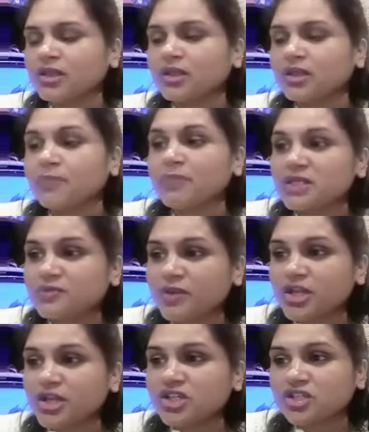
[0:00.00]
The
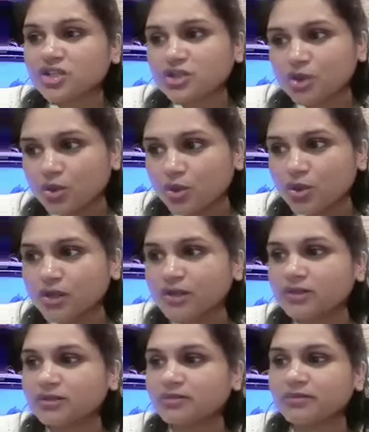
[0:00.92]
perspiration cold,
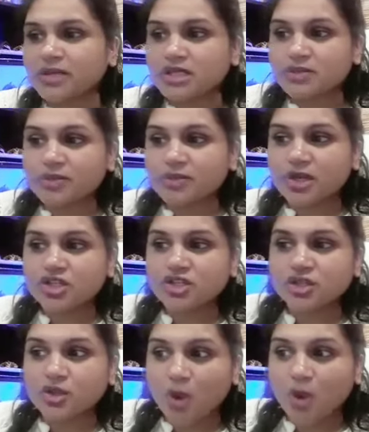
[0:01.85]

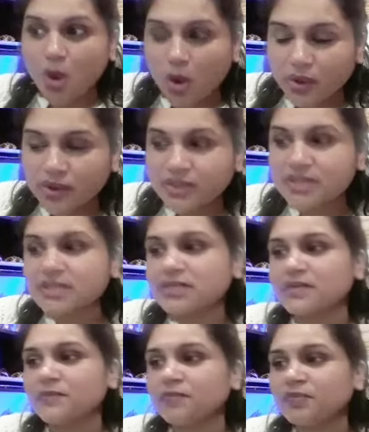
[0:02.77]
perspiration
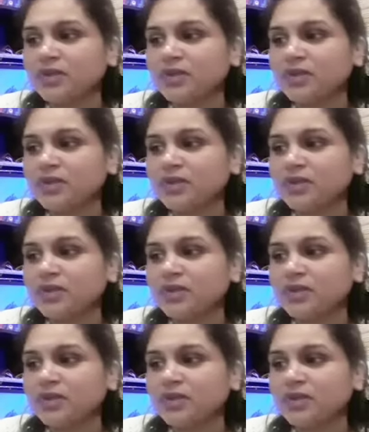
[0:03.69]
odorous.